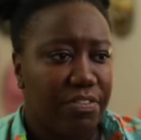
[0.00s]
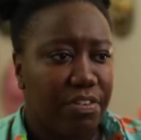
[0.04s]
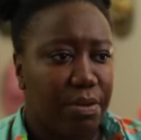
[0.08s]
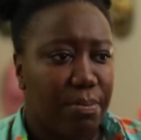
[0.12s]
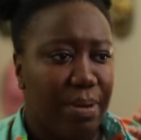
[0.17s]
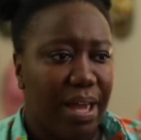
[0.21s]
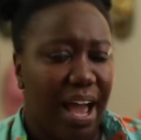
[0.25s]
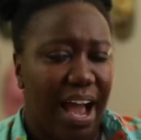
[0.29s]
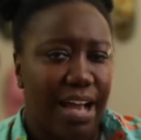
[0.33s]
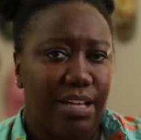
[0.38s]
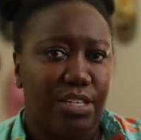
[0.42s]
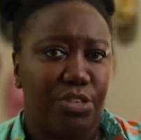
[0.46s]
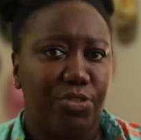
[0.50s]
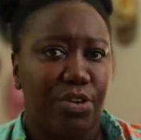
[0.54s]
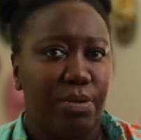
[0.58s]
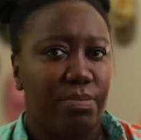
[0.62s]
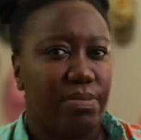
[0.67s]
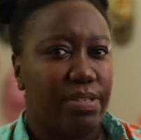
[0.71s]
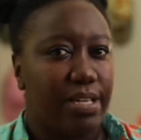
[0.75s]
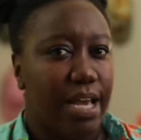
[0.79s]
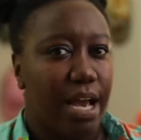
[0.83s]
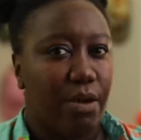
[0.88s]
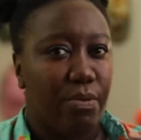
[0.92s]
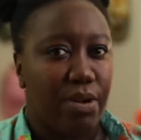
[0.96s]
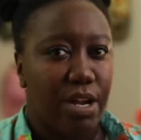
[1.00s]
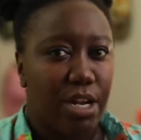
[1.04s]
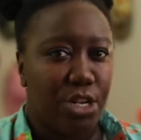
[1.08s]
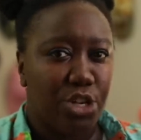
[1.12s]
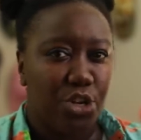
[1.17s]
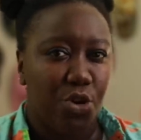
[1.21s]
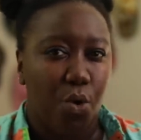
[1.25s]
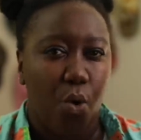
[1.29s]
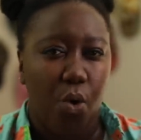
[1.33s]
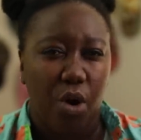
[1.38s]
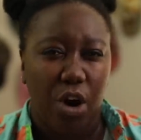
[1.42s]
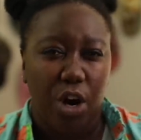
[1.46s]
giving me ice cream
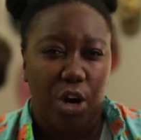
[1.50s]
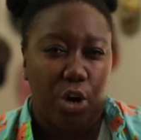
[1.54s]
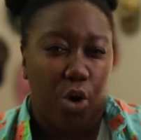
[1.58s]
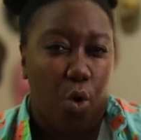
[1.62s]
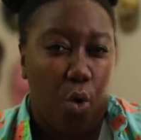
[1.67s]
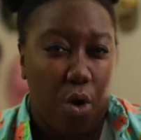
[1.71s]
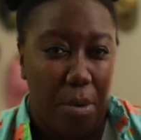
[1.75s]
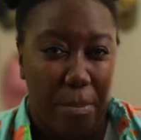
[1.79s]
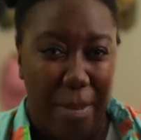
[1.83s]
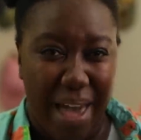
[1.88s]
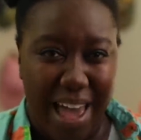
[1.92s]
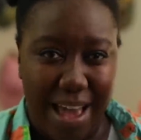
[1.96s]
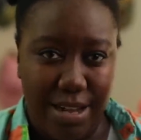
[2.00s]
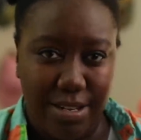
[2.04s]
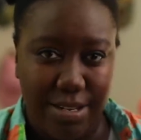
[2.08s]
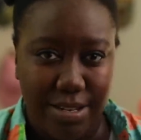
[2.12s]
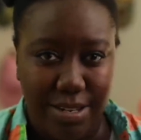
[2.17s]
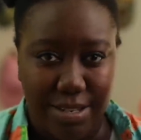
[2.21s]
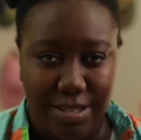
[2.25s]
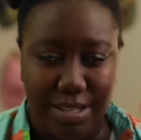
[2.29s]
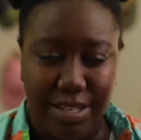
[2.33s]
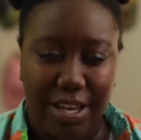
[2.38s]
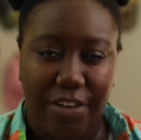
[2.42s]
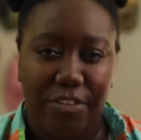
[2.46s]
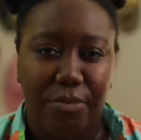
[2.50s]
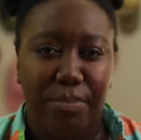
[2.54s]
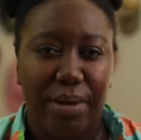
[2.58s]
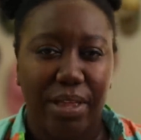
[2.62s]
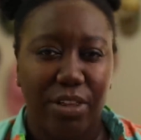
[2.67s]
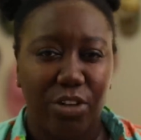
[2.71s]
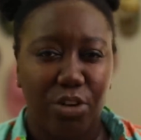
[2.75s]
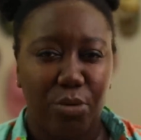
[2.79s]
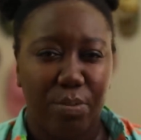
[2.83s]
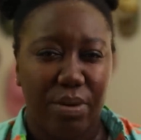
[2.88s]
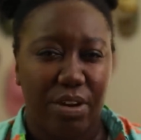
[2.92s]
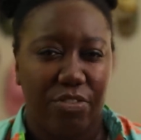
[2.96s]
sandwich, gour gourmet. It's giving me
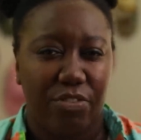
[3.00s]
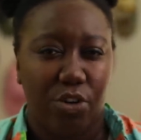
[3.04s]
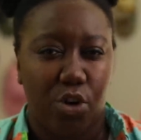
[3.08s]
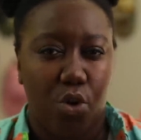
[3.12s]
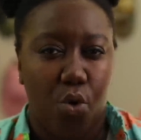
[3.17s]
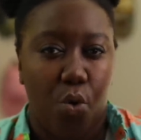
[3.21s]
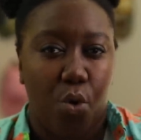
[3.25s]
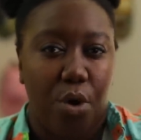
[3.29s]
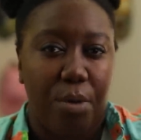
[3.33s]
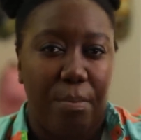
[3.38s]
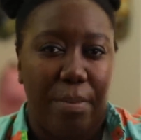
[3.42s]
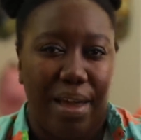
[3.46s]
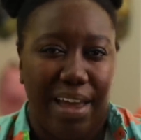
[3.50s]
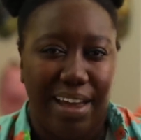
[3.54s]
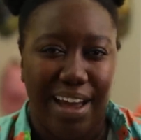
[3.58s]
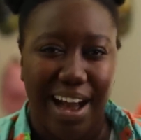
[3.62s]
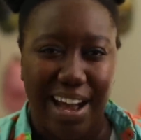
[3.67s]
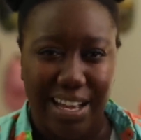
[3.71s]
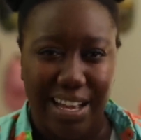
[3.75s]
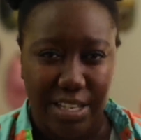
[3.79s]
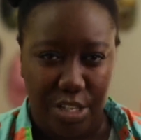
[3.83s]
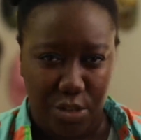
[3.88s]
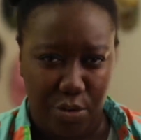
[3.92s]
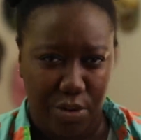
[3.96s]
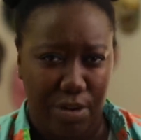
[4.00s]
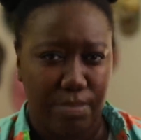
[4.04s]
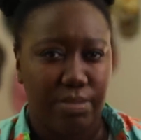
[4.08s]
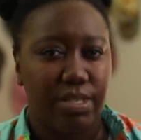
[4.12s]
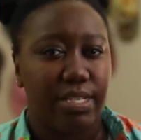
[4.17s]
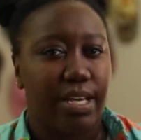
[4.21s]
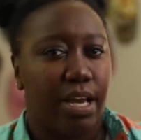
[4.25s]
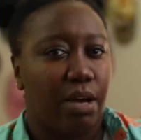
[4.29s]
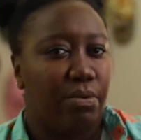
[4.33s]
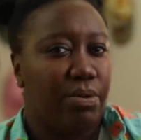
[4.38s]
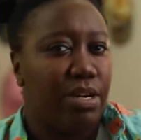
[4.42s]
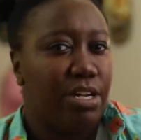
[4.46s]
a little bit of a gourmet ice cream
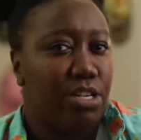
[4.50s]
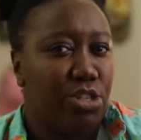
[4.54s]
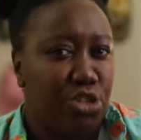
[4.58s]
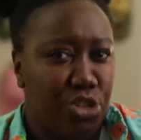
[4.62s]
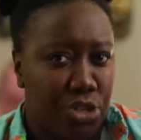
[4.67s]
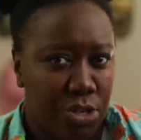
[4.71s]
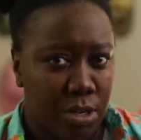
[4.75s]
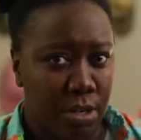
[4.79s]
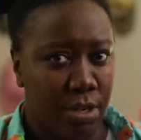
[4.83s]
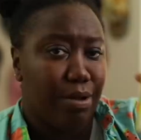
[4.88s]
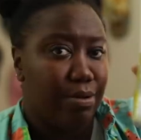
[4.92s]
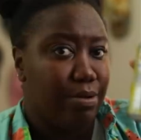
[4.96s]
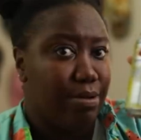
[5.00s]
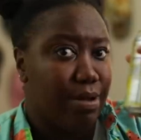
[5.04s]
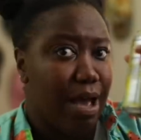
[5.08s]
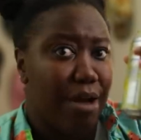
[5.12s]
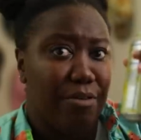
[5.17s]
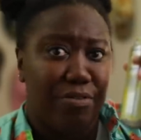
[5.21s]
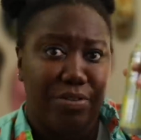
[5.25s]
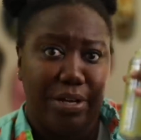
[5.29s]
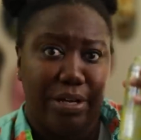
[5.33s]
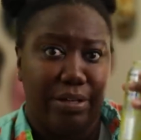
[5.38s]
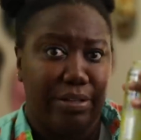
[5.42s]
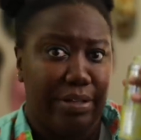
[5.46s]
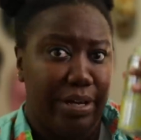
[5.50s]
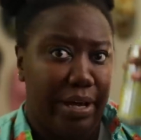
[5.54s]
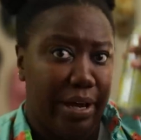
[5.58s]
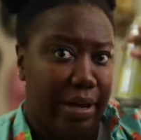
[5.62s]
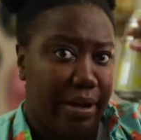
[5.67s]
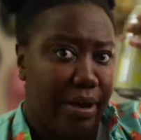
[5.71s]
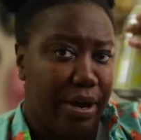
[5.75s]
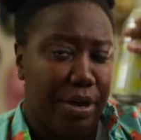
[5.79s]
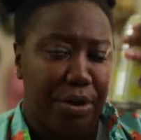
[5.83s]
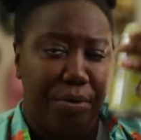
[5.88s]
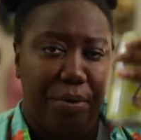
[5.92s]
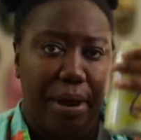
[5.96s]
sandwich.
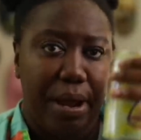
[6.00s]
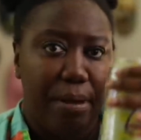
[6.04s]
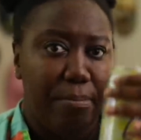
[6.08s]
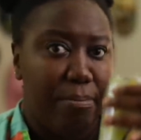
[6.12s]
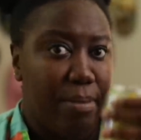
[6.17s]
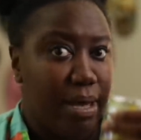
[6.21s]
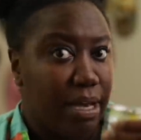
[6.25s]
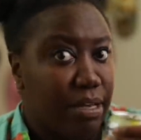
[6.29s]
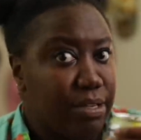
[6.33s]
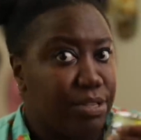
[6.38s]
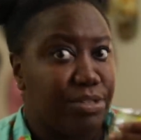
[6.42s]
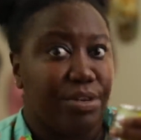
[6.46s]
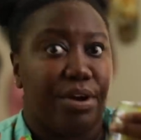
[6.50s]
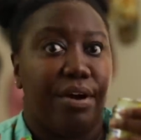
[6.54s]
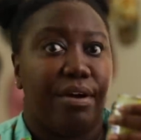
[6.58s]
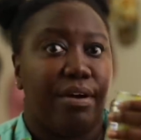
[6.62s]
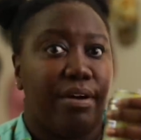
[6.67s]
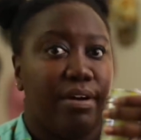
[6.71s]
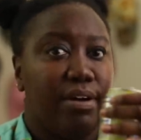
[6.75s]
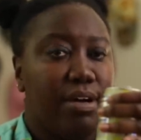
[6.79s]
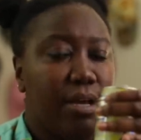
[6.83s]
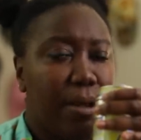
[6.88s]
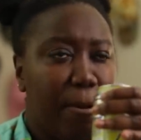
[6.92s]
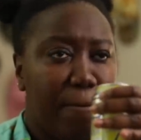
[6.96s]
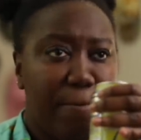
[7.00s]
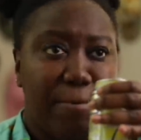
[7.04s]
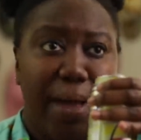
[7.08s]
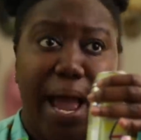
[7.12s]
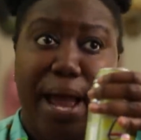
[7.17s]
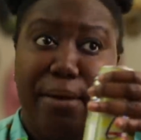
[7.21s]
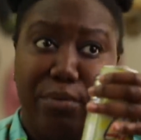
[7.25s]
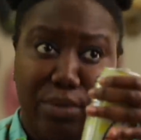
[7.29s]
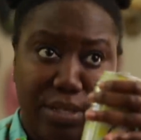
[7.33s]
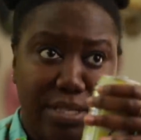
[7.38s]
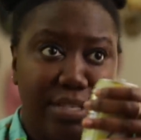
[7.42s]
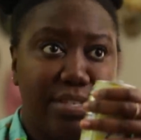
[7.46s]
Definitely a great mixer.
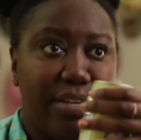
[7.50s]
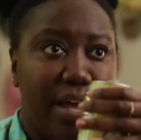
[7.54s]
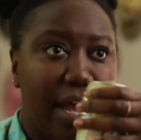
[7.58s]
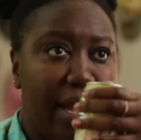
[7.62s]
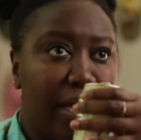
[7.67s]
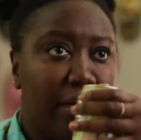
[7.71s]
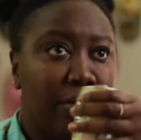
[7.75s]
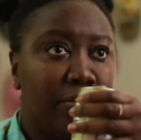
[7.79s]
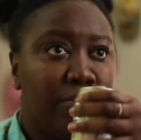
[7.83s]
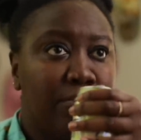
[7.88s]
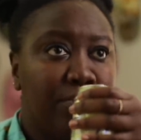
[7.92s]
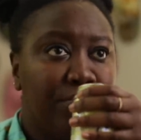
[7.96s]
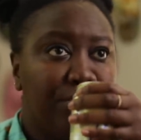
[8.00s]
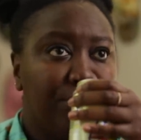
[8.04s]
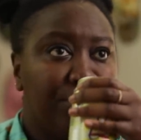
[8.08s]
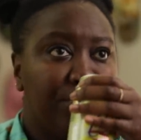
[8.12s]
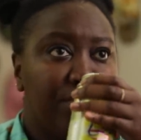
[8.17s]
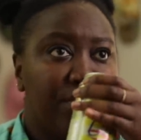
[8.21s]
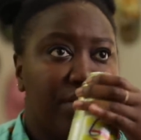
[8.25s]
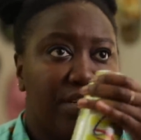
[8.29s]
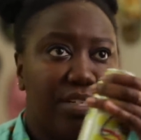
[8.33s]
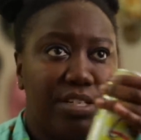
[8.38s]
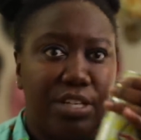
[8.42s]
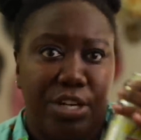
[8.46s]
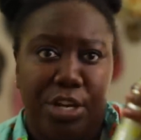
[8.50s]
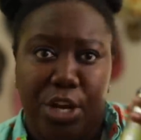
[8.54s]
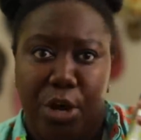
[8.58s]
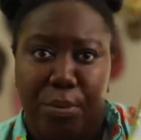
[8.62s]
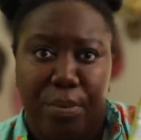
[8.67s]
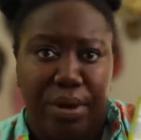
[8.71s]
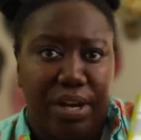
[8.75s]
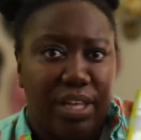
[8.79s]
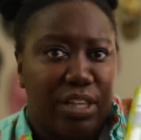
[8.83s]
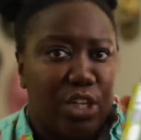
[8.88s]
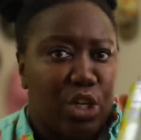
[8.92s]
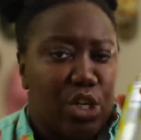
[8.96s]
I would say. To, you know,
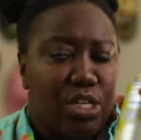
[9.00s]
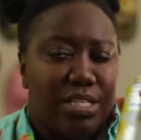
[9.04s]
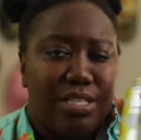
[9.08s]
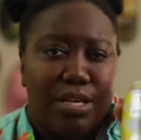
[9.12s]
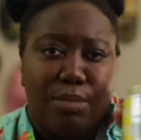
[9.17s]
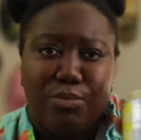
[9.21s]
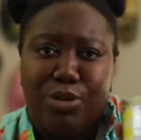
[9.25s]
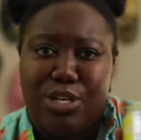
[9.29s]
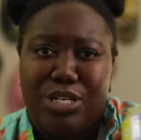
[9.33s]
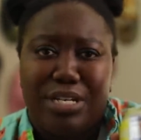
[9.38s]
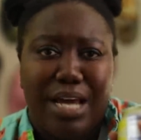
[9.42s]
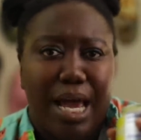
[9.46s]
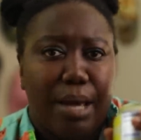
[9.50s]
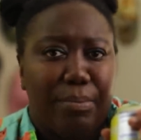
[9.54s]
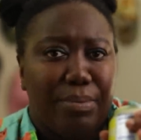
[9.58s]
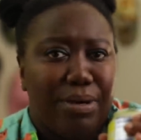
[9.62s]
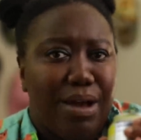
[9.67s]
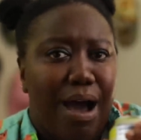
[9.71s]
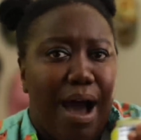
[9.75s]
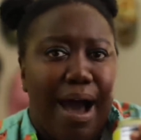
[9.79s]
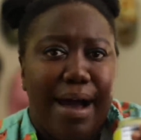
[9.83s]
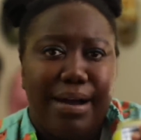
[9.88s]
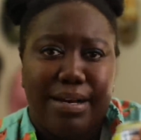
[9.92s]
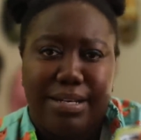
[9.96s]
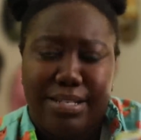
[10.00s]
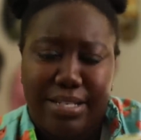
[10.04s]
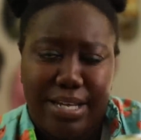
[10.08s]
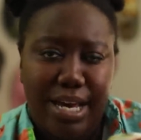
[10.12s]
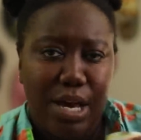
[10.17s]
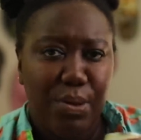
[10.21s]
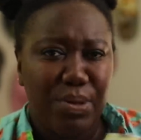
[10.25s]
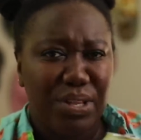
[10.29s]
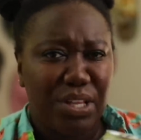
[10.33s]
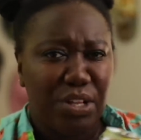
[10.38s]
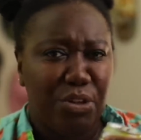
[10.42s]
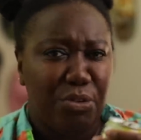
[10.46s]
make a little summertime
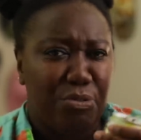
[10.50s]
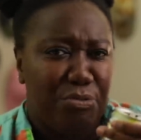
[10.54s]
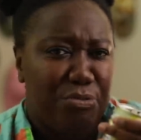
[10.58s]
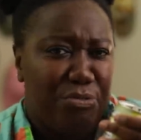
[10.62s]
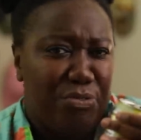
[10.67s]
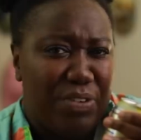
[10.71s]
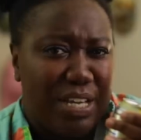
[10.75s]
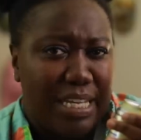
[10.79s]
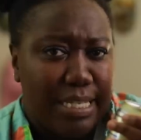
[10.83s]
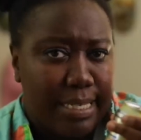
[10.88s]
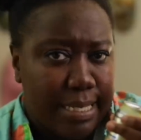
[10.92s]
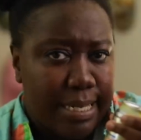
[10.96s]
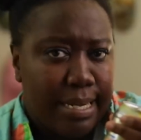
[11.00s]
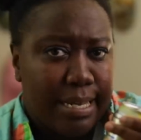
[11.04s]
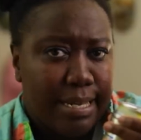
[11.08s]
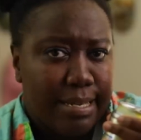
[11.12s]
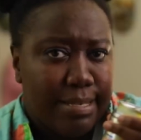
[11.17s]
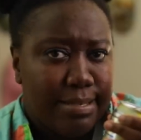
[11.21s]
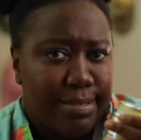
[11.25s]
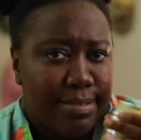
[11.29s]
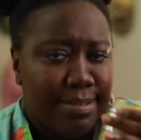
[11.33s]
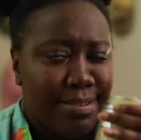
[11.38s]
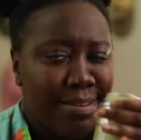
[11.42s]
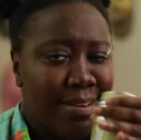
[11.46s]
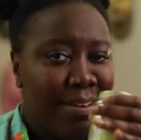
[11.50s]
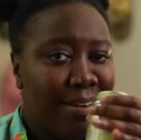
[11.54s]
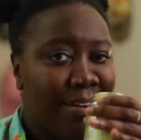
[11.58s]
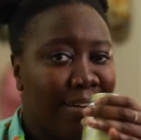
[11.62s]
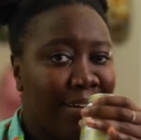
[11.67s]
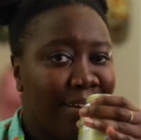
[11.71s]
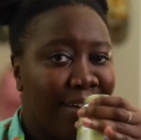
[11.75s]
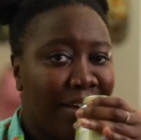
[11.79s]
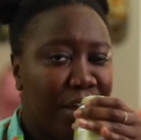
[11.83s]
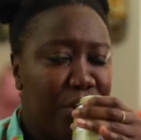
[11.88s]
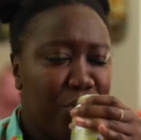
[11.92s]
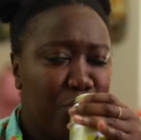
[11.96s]
cocktail, a little fizziness
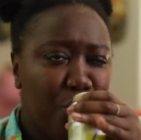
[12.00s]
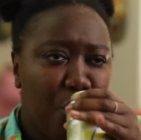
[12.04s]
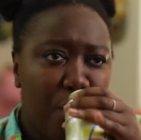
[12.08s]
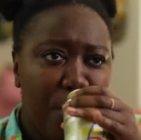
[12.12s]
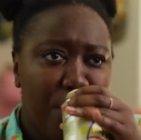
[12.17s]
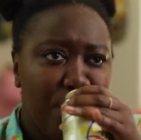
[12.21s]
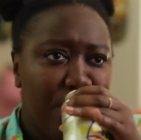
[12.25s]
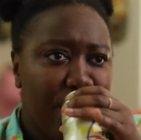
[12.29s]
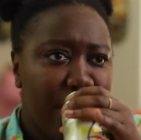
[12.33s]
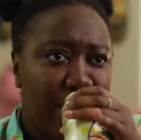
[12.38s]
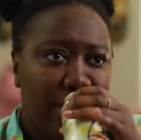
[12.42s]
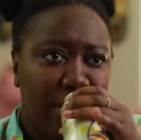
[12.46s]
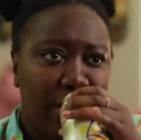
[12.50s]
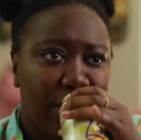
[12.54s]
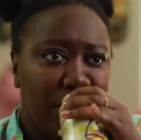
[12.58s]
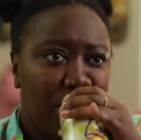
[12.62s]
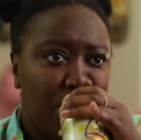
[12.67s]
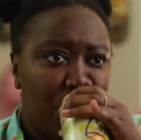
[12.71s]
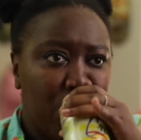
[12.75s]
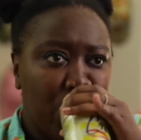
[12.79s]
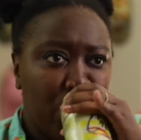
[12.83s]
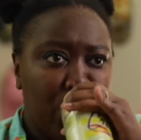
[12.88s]
incorporated.